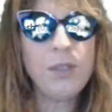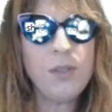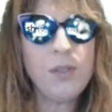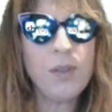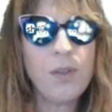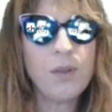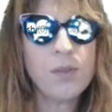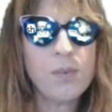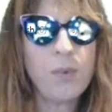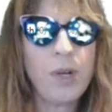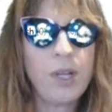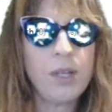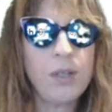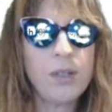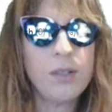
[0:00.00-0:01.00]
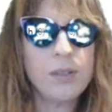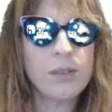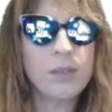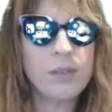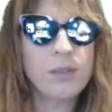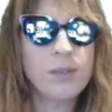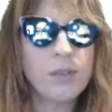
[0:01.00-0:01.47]
So there's one.
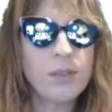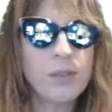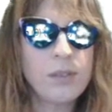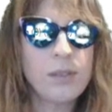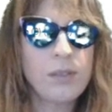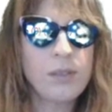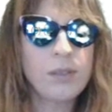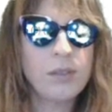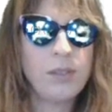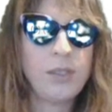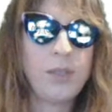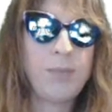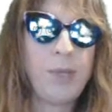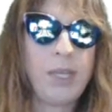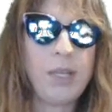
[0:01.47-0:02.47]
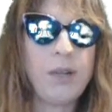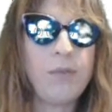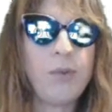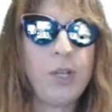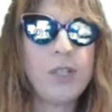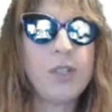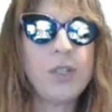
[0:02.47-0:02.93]
Speaking
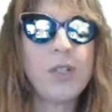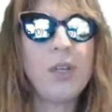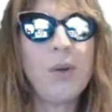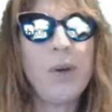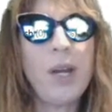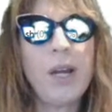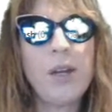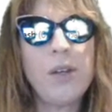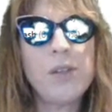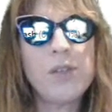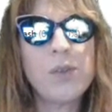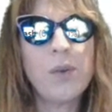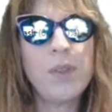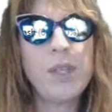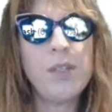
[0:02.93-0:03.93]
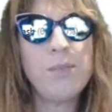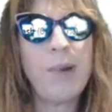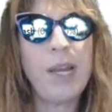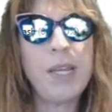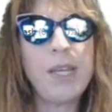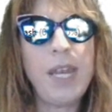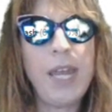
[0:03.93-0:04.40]
of which, you know what? I'm going to sort these
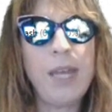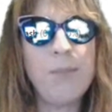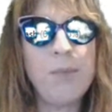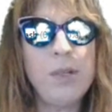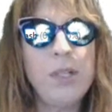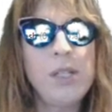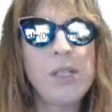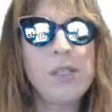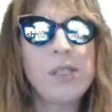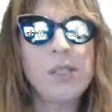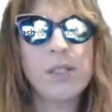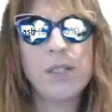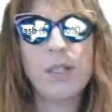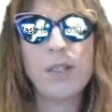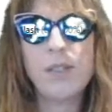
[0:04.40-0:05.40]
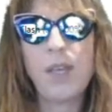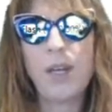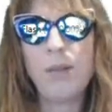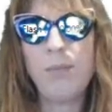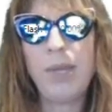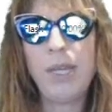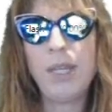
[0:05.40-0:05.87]
by name because
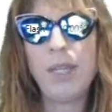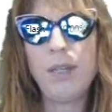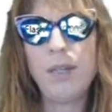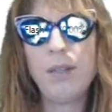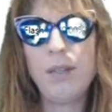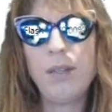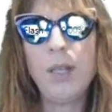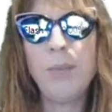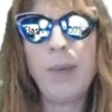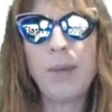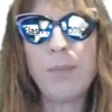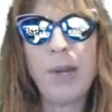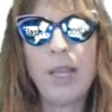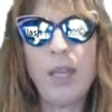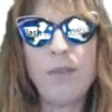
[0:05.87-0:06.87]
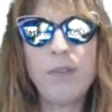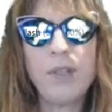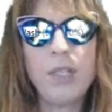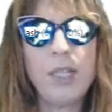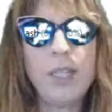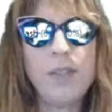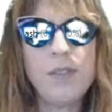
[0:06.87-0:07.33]
that'll make my life a
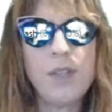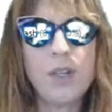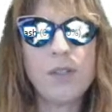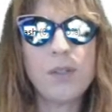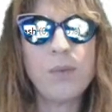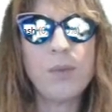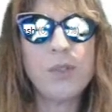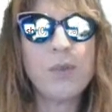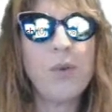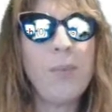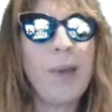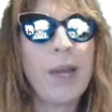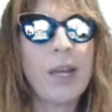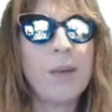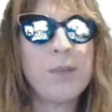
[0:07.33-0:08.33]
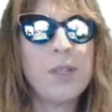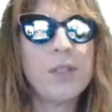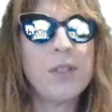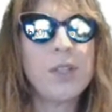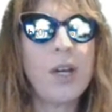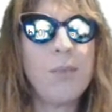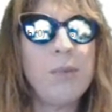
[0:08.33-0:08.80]
little easier. So let's go back up to
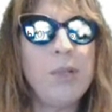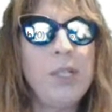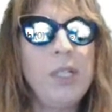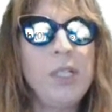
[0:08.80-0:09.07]
the top.